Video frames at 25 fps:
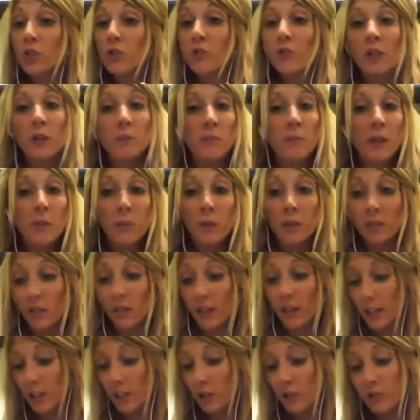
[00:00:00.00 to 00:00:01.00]
You can be
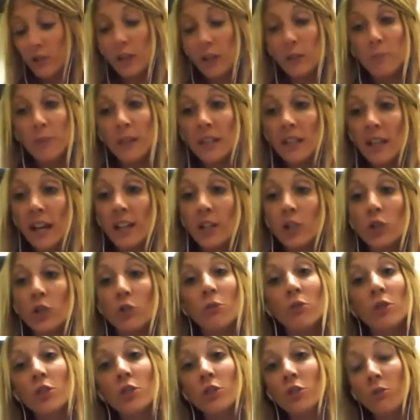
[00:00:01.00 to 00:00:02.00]
polite, you can be nice, you
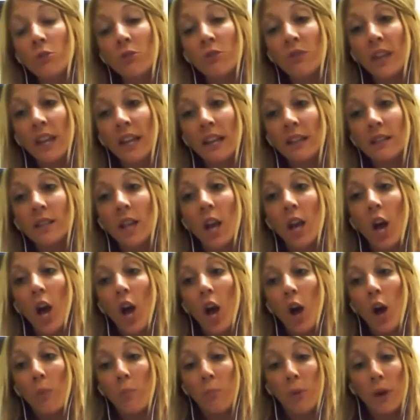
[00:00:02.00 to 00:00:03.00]
can do things,
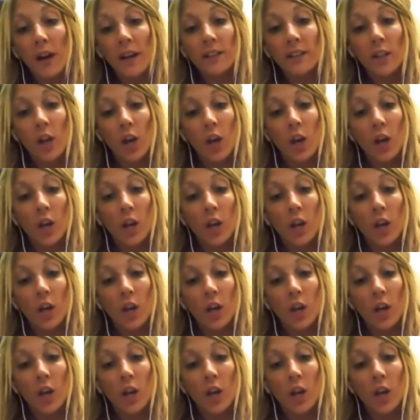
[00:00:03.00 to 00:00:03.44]
but